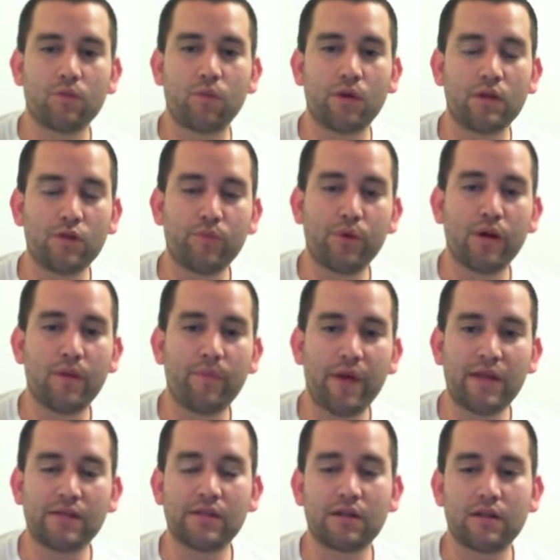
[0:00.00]
when you put a
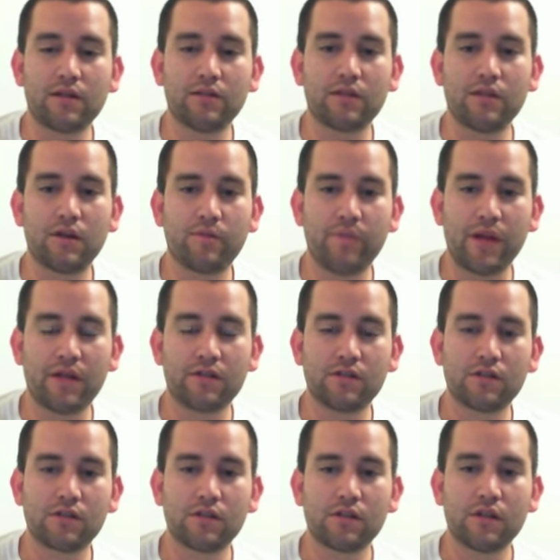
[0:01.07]
basic onto your
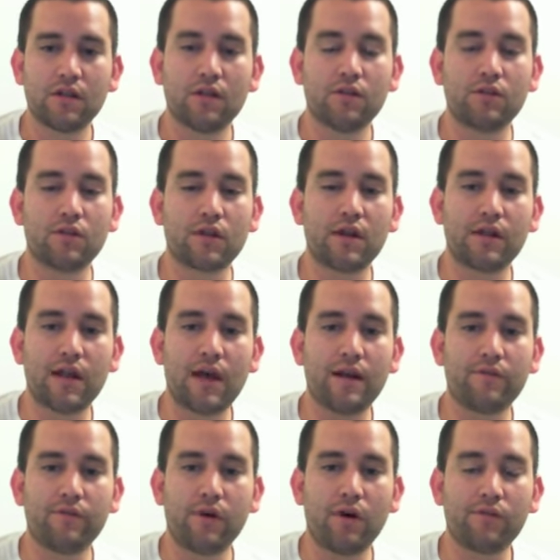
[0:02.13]
bench, you cannot
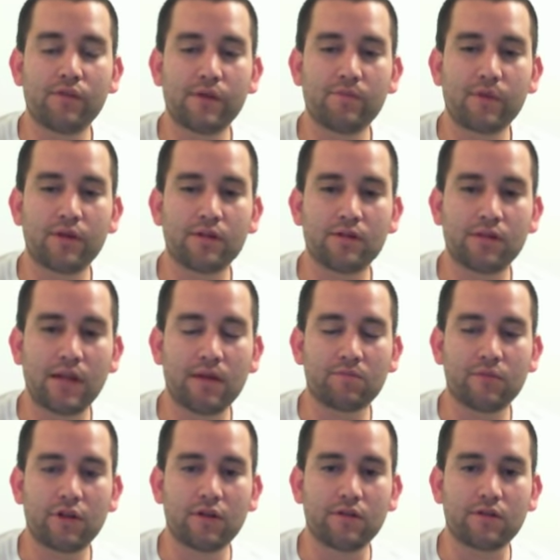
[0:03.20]
evolve him on the
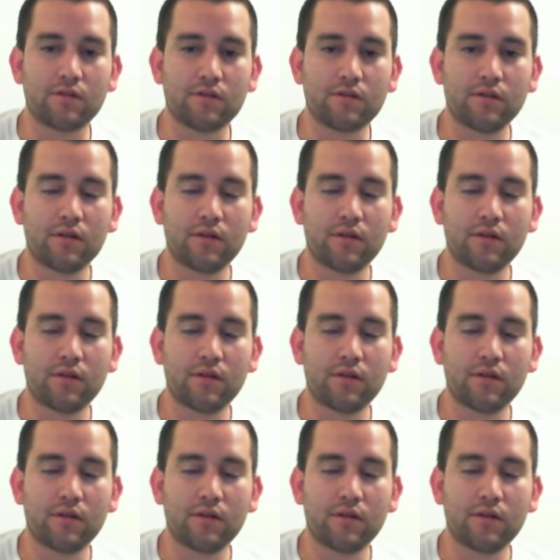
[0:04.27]
same turn.